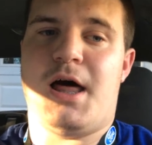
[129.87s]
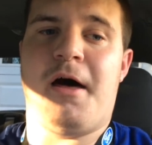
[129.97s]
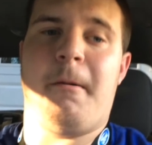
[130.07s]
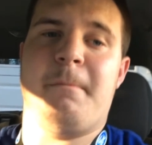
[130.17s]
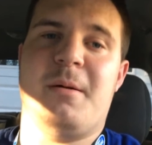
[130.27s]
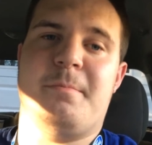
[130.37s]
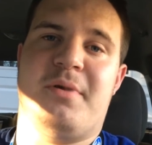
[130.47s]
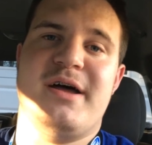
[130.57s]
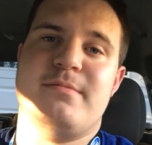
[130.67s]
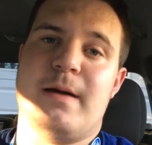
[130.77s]

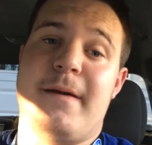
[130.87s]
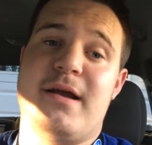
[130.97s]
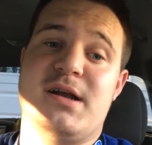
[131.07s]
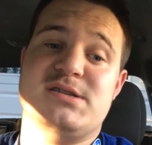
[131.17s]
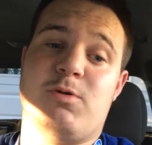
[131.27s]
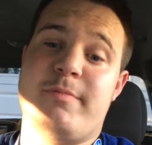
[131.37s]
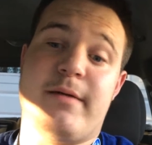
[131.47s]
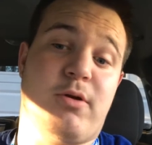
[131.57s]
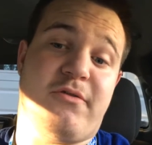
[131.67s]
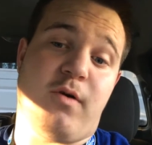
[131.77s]
But my parents won't be
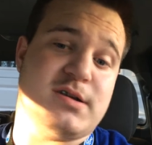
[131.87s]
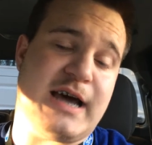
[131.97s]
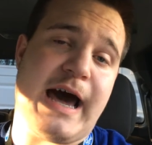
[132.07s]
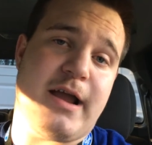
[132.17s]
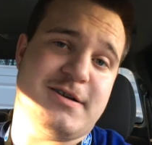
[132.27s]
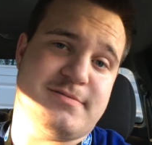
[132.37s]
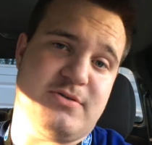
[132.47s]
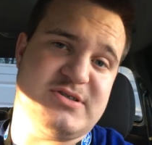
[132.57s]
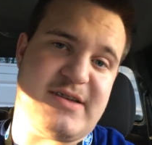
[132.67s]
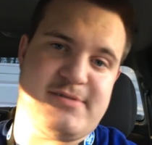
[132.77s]
able to afford tires for
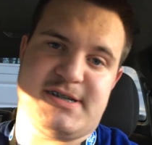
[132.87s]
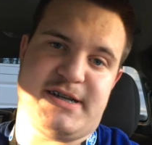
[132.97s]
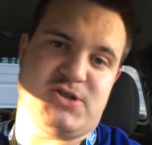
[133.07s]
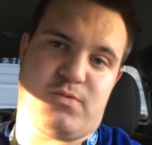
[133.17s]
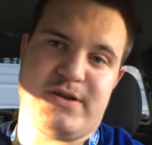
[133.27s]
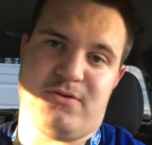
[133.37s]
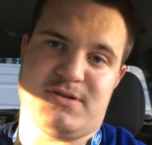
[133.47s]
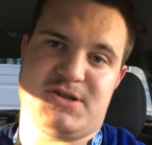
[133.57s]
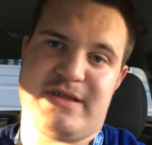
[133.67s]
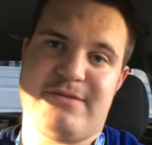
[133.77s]
those 17-inch
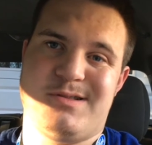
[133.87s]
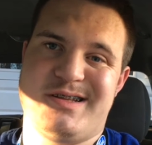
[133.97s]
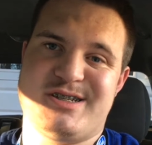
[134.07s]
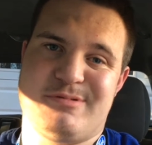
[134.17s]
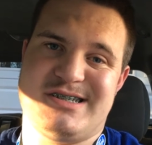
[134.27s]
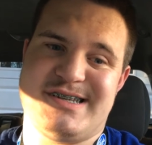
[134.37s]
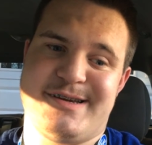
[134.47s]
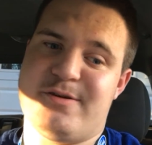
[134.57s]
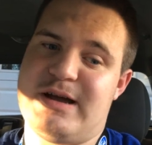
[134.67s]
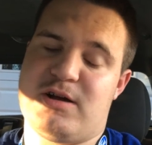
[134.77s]
wheels, so they'd really just be
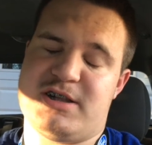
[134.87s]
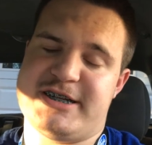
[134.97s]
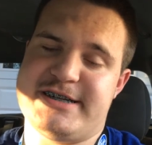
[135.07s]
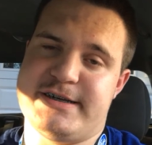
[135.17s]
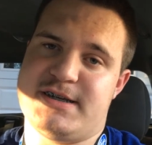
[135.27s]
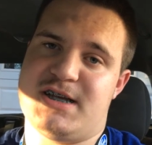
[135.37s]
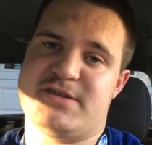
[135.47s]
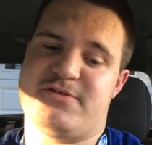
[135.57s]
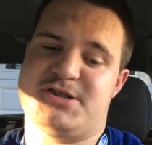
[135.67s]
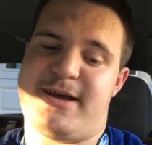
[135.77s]
sitting around collecting
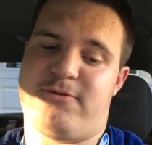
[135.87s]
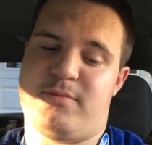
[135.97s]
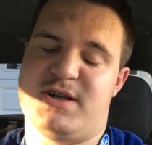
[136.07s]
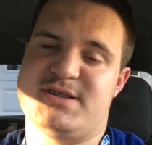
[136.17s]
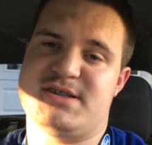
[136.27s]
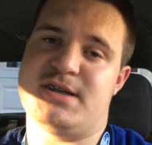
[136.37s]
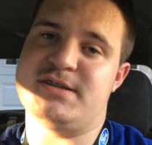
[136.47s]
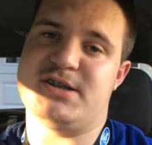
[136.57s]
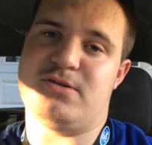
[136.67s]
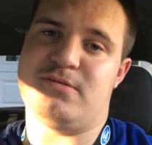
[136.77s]
dust for several months
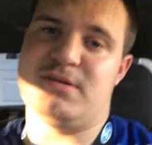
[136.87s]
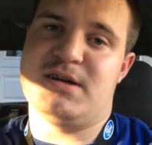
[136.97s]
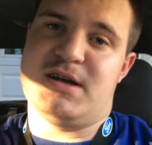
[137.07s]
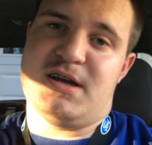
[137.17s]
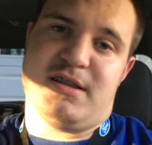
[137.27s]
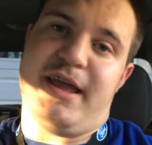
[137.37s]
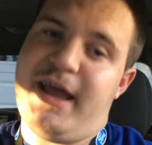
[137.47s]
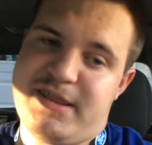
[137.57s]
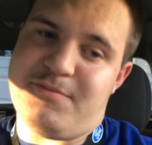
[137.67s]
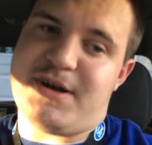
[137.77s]
until they
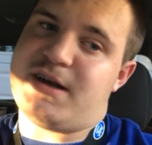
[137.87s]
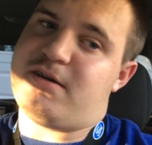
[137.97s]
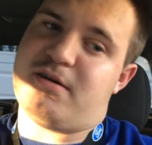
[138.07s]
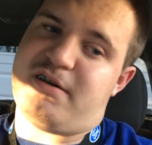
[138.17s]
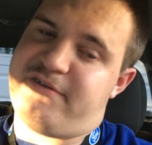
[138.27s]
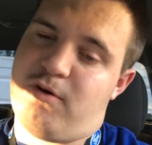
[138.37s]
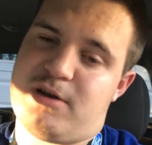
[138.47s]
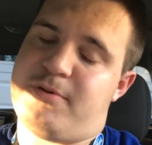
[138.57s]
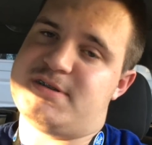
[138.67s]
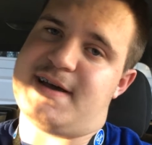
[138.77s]
had the money to
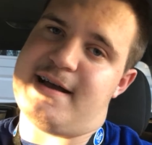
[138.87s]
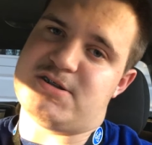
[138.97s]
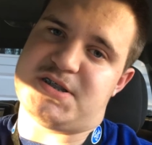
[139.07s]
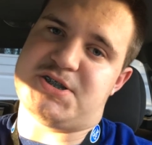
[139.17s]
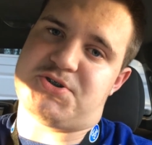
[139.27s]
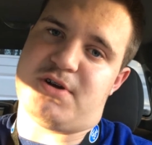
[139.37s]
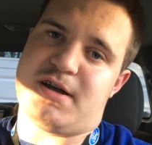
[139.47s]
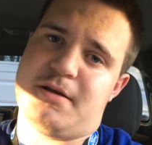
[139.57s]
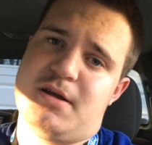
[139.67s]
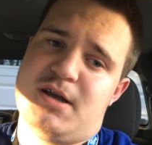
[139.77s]
afford to put tires in this
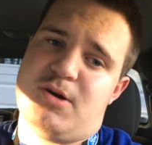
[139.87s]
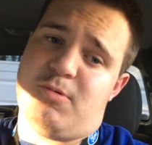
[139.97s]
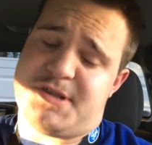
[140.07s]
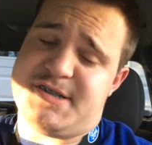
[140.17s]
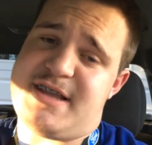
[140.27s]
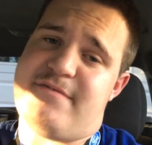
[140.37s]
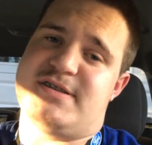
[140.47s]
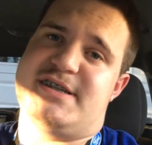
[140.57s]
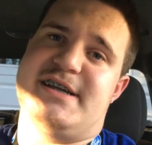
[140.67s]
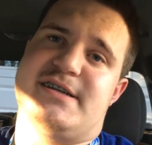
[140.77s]
truck with the
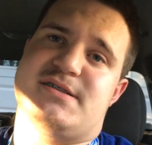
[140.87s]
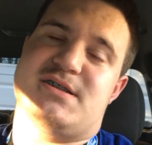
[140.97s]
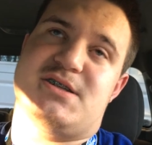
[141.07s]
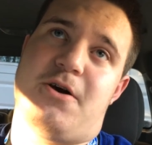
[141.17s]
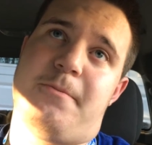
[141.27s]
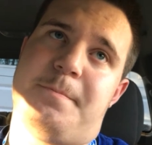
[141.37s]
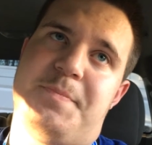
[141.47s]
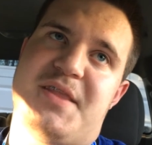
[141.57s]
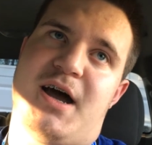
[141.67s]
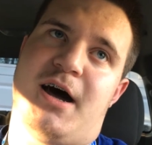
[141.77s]
17s. So
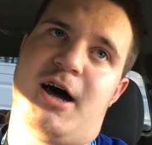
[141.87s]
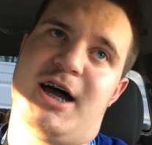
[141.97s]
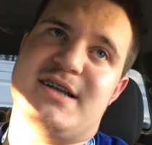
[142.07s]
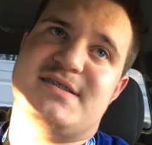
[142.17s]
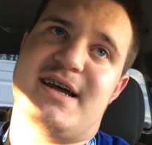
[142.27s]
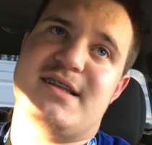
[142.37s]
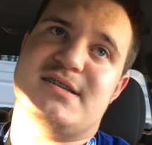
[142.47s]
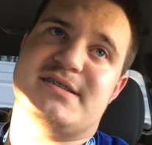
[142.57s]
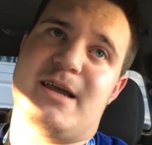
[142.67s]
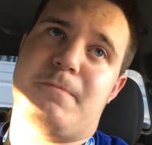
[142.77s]
I decided
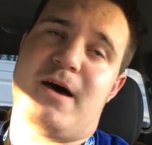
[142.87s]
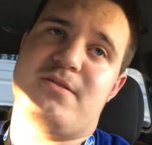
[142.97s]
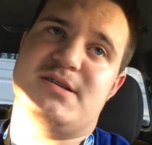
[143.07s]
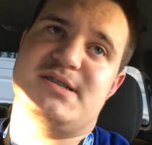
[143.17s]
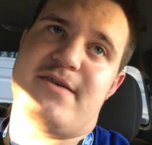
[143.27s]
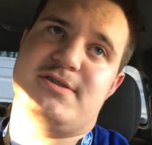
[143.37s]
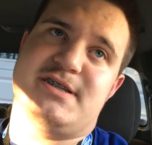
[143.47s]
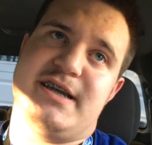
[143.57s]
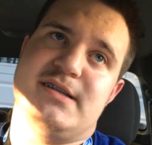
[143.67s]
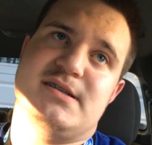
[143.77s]
to skip out in the
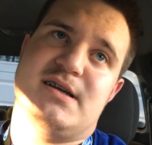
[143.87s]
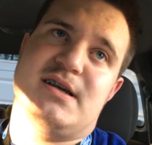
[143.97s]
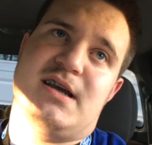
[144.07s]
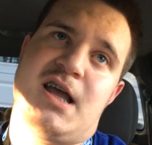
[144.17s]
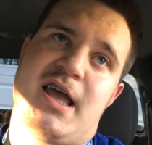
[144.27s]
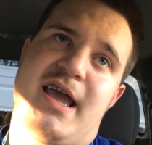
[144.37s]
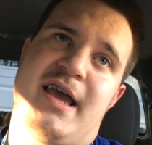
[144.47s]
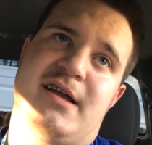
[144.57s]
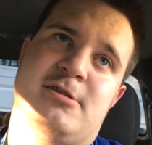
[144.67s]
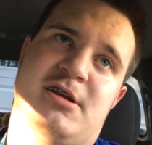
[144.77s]
17s
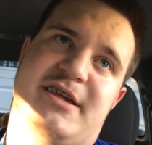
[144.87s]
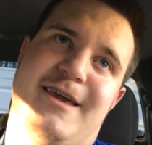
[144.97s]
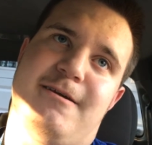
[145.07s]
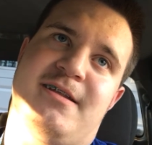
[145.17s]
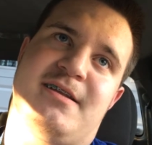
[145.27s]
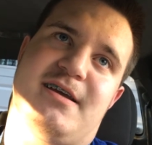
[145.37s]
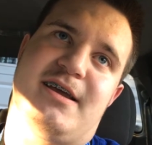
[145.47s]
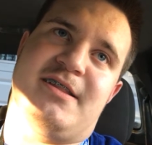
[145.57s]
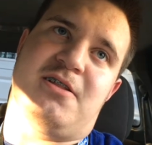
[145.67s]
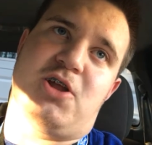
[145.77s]
and keep and
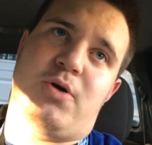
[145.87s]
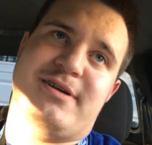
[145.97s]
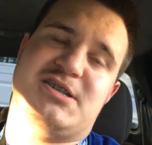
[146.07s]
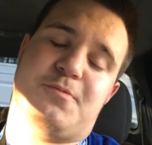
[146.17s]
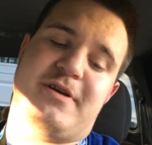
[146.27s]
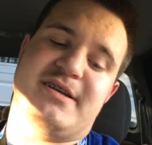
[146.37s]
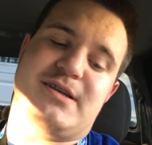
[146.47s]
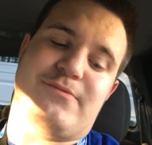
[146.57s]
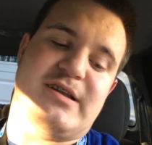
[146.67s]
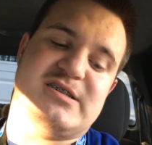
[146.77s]
the lowering springs
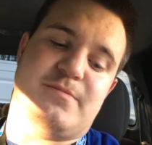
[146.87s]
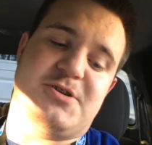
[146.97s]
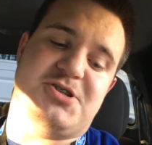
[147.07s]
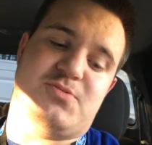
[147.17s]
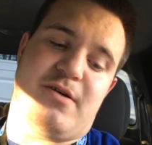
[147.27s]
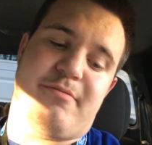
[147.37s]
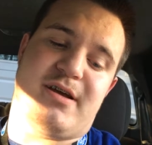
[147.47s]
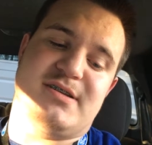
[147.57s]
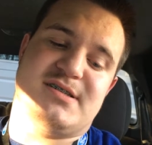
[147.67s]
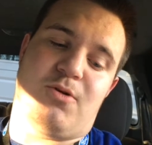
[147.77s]
I'm running into some issues with,
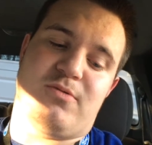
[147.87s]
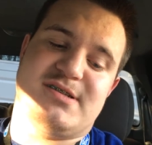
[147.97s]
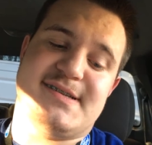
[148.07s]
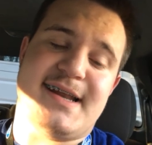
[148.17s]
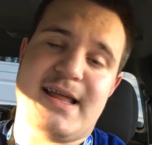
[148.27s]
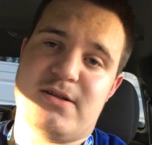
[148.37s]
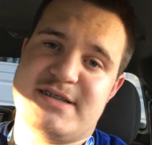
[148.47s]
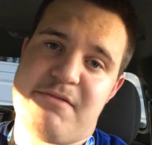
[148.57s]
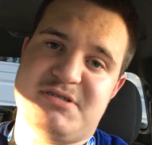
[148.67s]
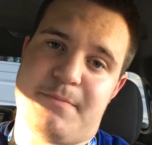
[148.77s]
because the set I looked
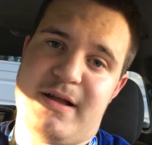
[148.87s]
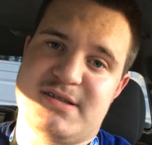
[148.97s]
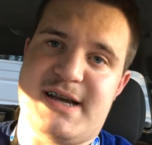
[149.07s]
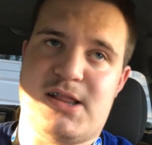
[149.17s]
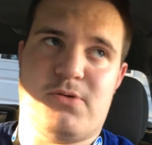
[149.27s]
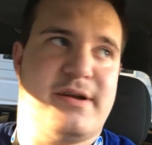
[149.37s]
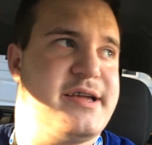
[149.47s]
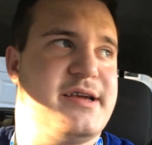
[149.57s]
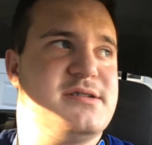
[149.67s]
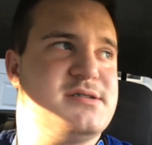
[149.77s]
at was the Beltec lowering
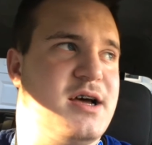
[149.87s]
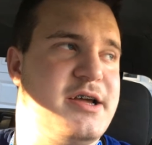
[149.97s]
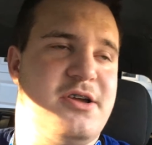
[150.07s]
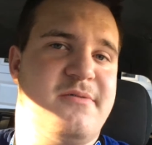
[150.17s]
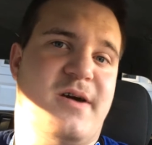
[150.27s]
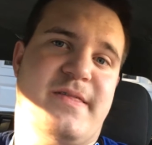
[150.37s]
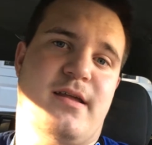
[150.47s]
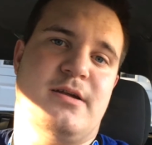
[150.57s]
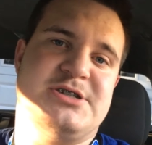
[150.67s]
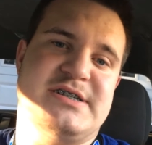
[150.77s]
kit. You can find
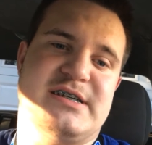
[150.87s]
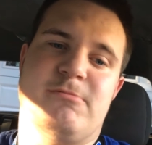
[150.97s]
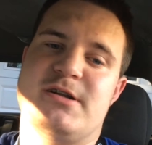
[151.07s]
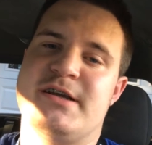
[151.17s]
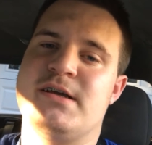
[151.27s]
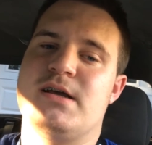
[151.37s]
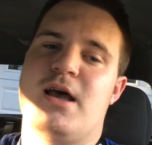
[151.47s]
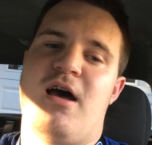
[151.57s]
that on JC Whitney.